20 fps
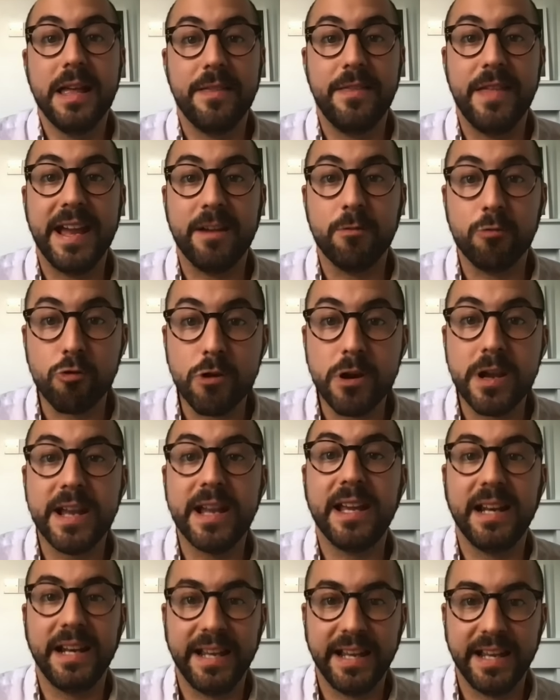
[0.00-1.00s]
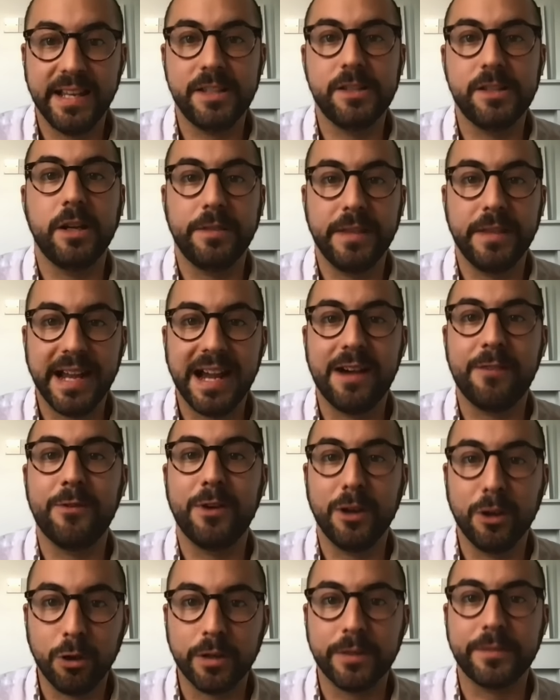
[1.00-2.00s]
they really you know they have a
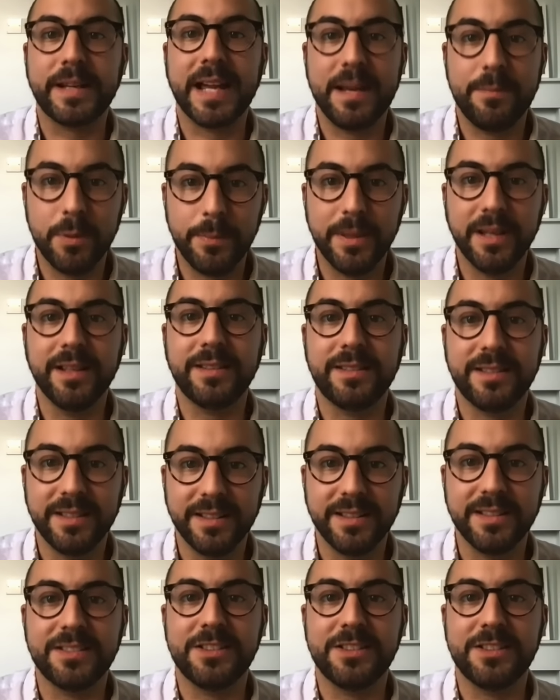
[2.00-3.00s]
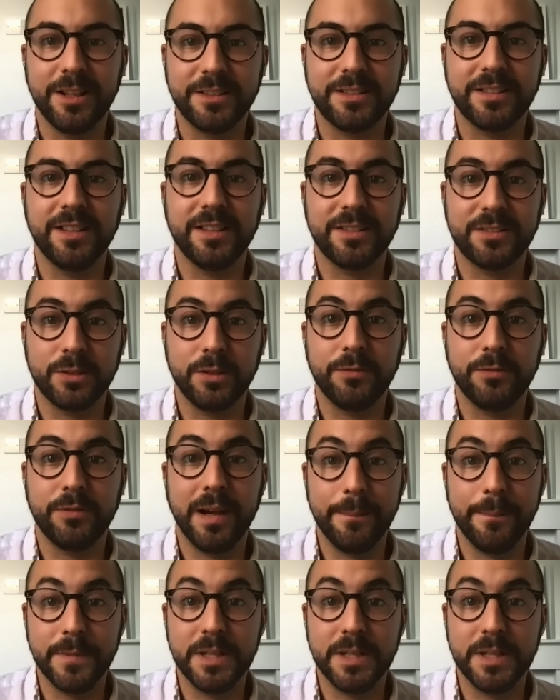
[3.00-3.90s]
lot of capabilities you know to sort of um,